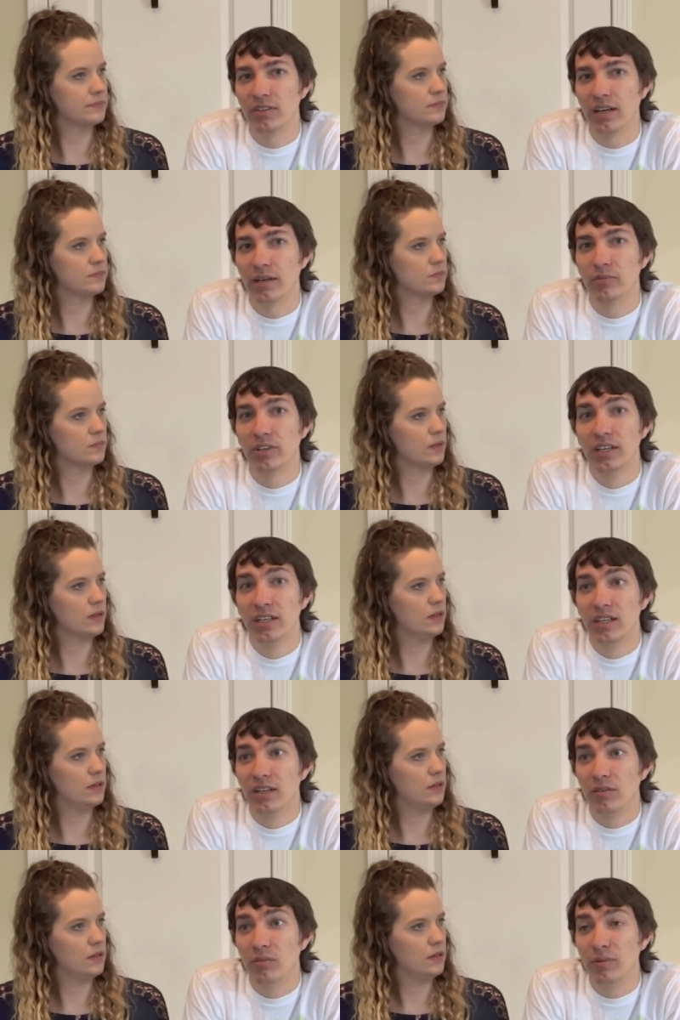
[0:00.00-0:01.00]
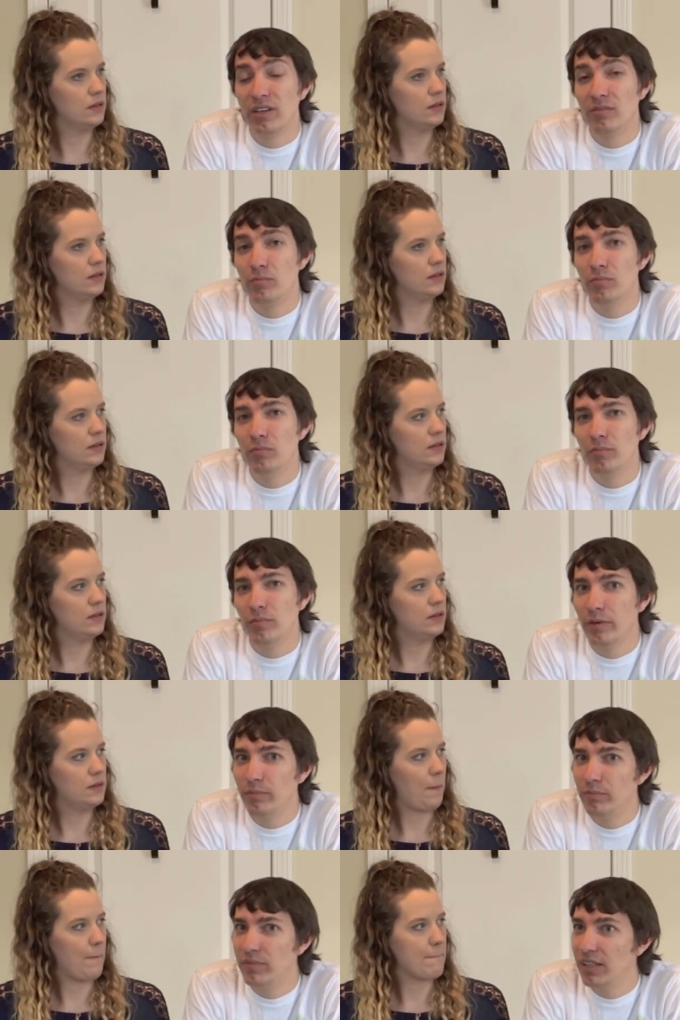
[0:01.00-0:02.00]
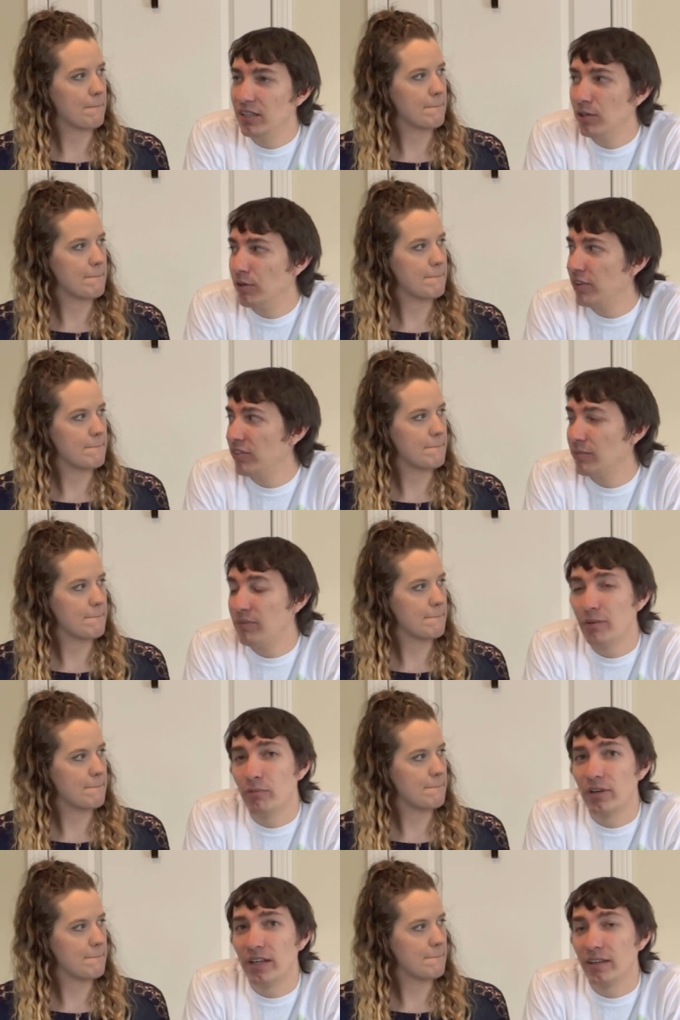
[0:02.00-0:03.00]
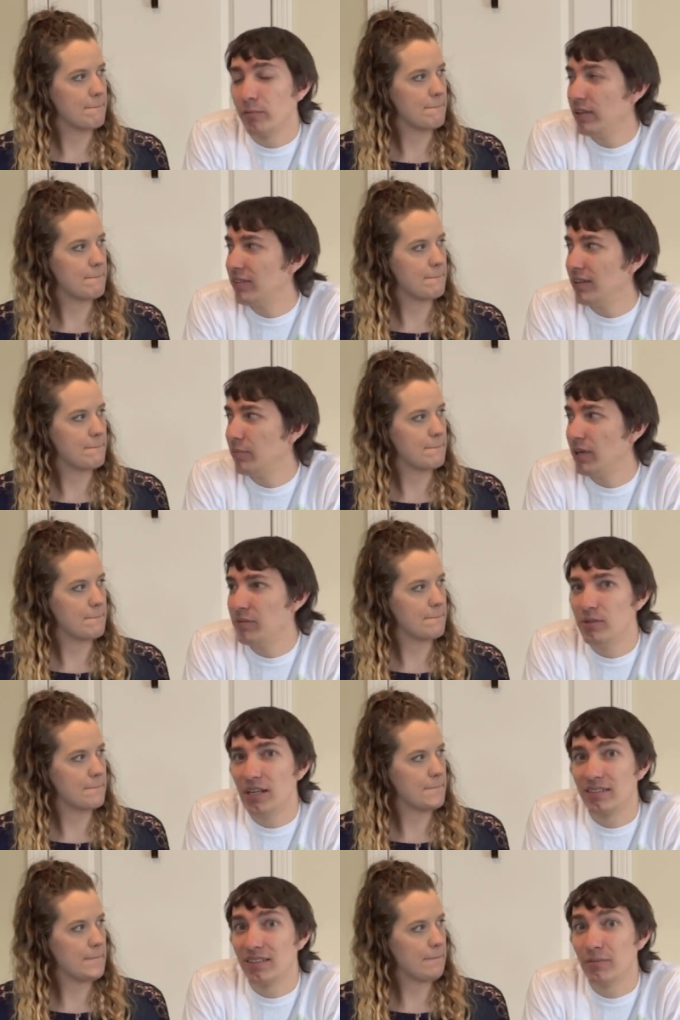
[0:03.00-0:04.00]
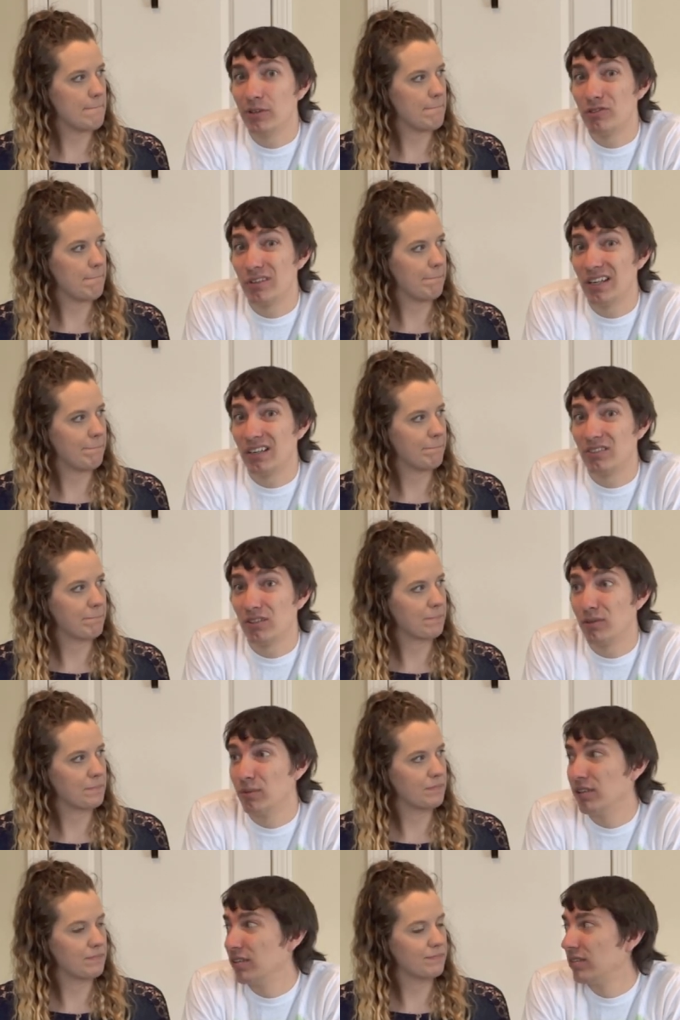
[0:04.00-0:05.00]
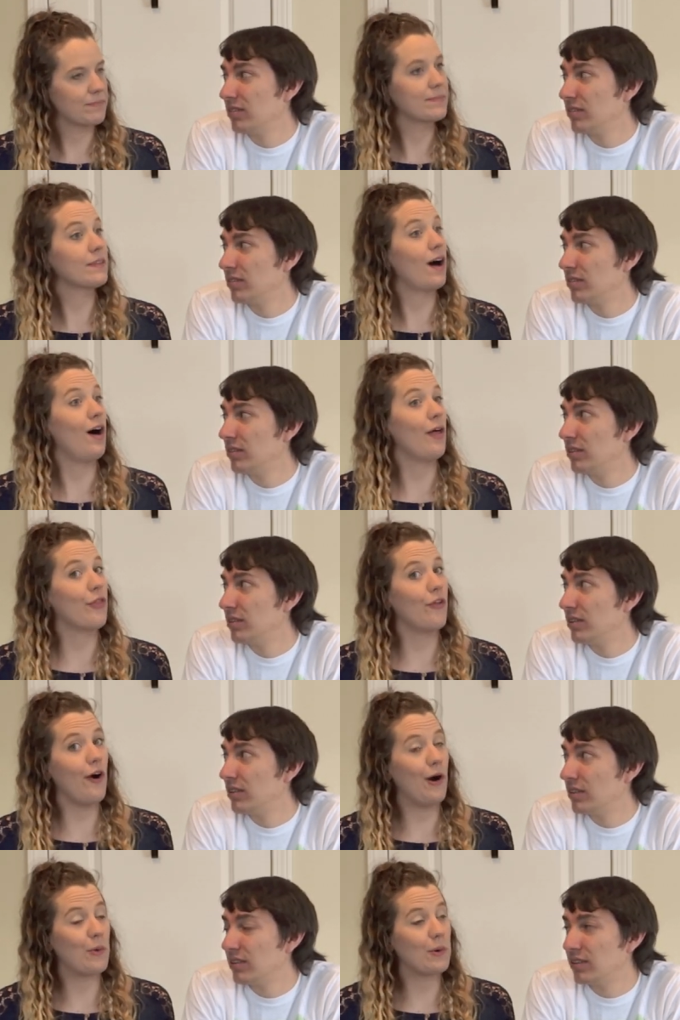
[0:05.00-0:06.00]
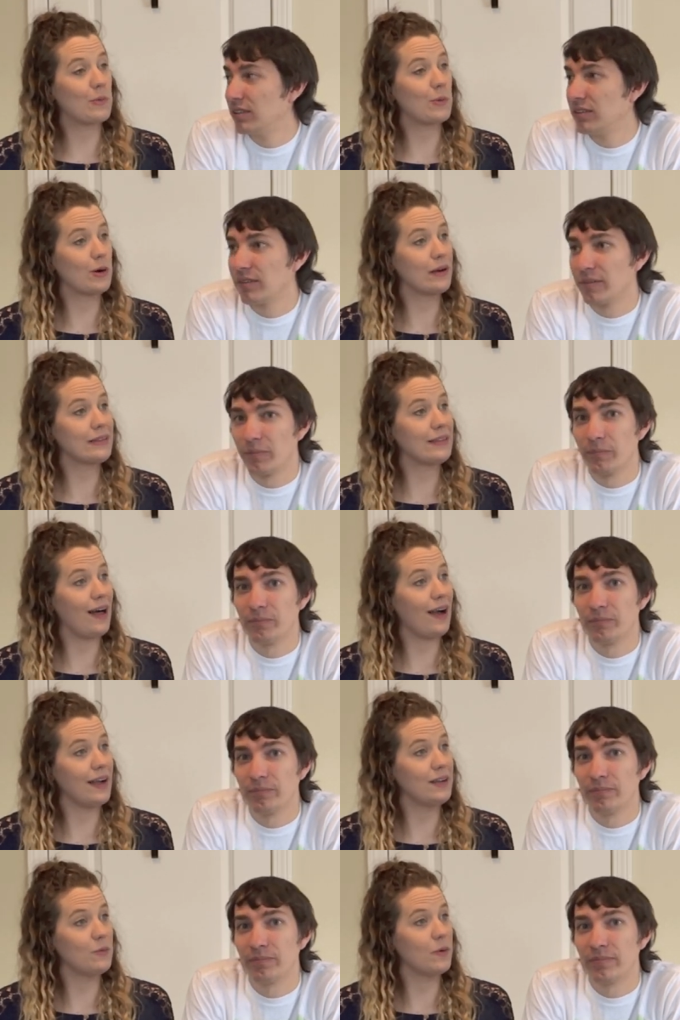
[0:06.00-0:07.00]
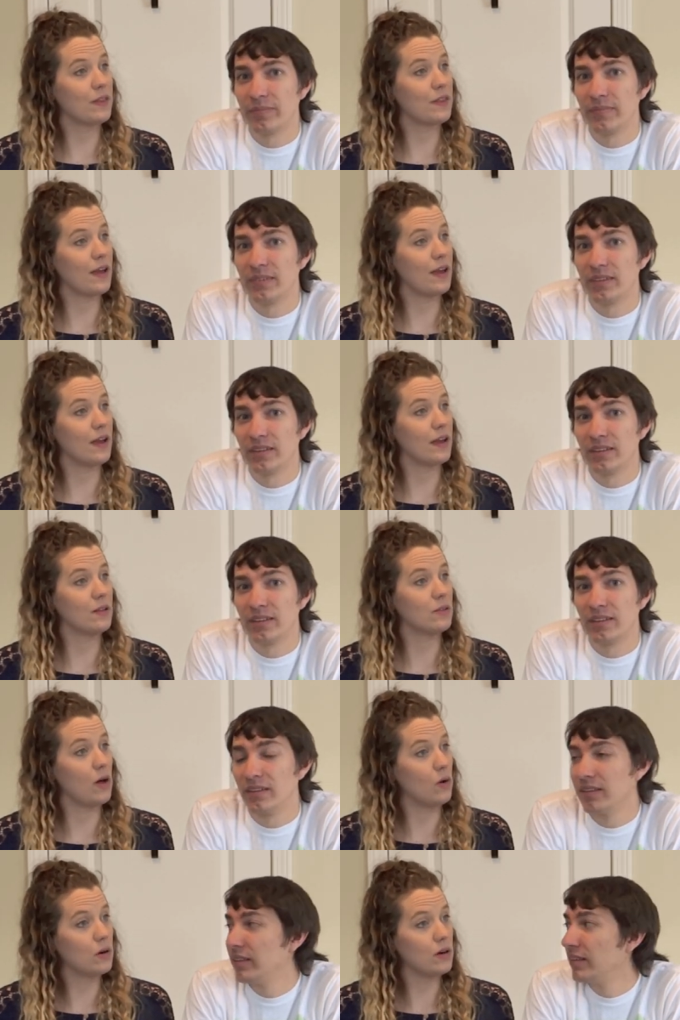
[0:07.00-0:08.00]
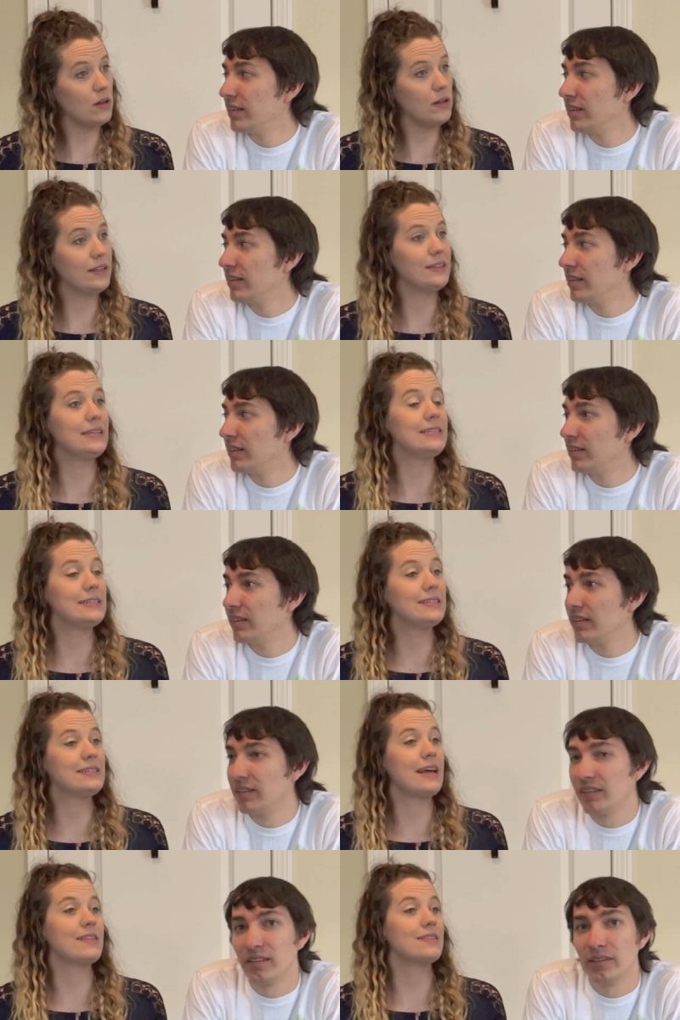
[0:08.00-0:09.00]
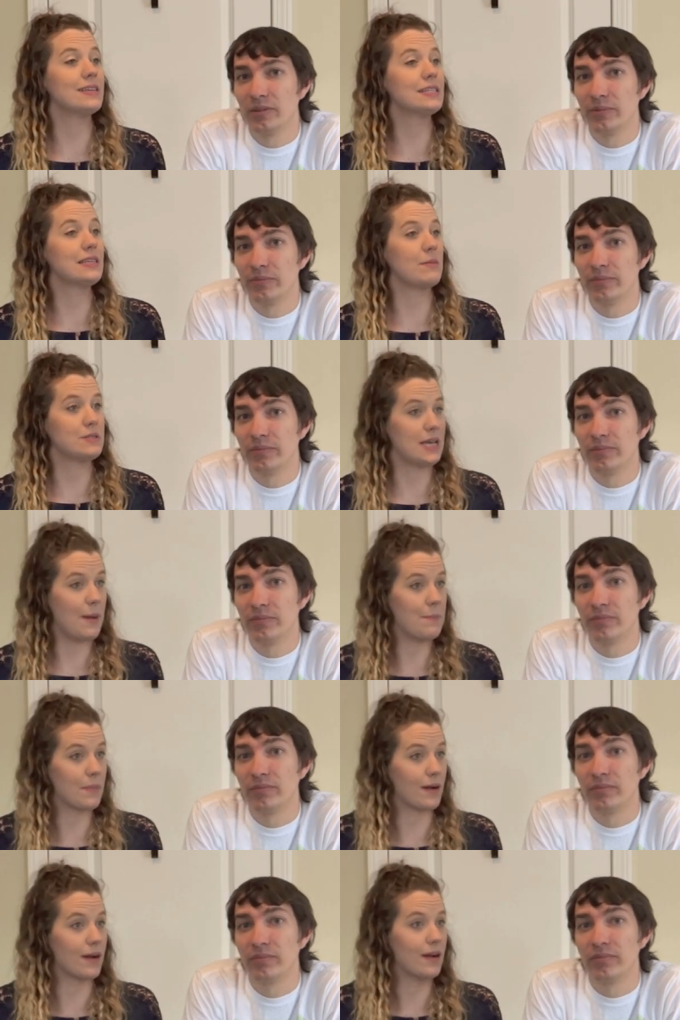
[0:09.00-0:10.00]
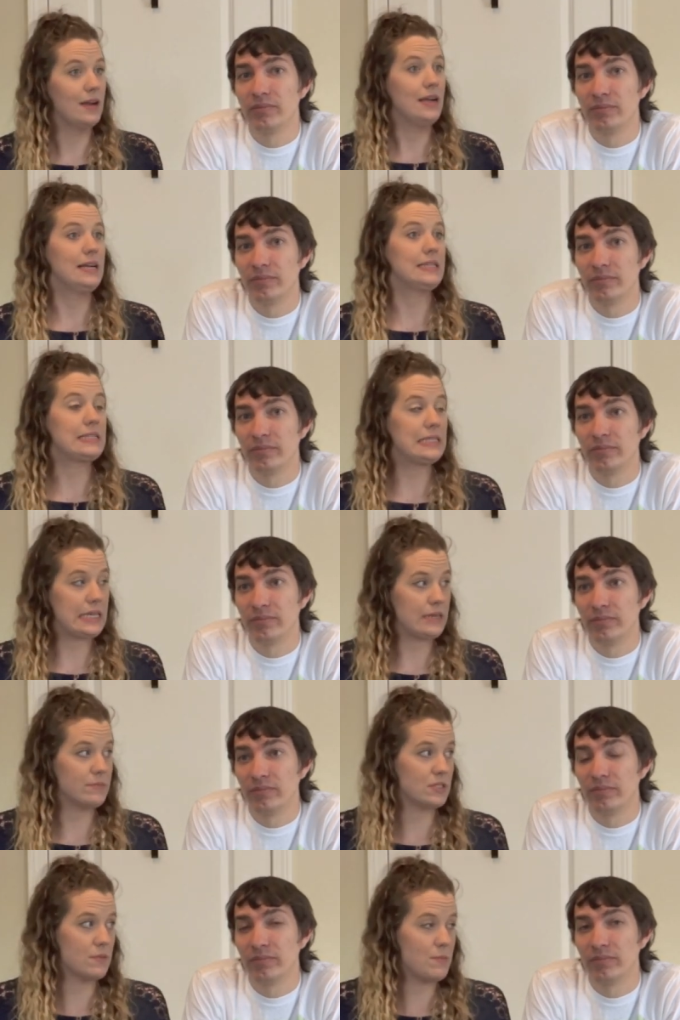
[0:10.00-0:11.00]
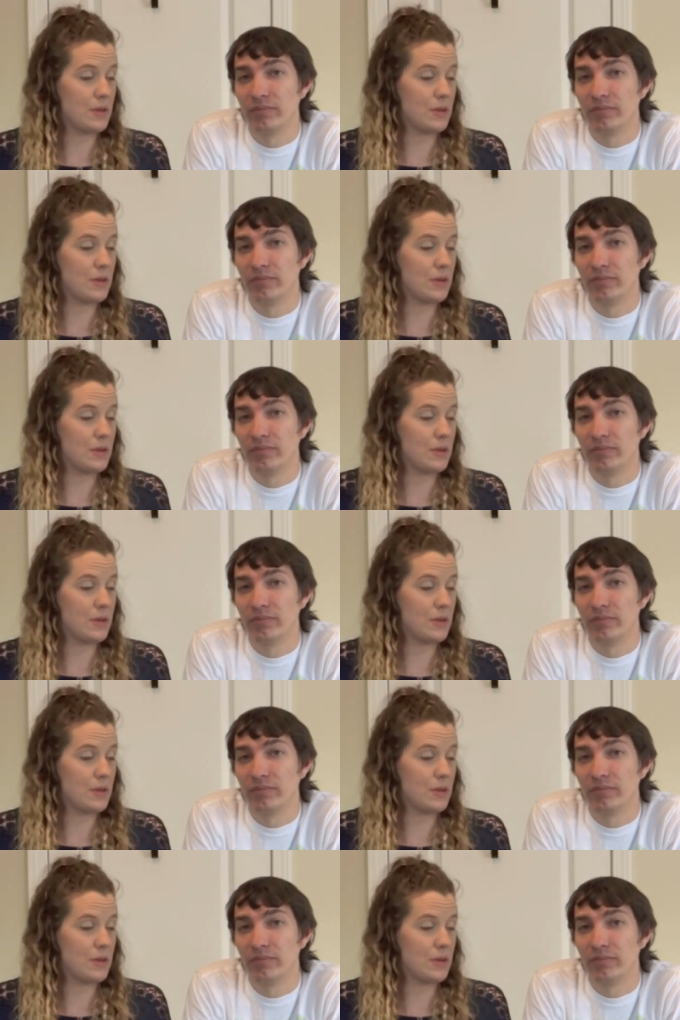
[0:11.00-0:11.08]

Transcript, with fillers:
Speaker 1: times. We did go this September, and I think we said maybe next time we'd try October.
Speaker 2: Although we were in line with a local, and they did say this September seemed to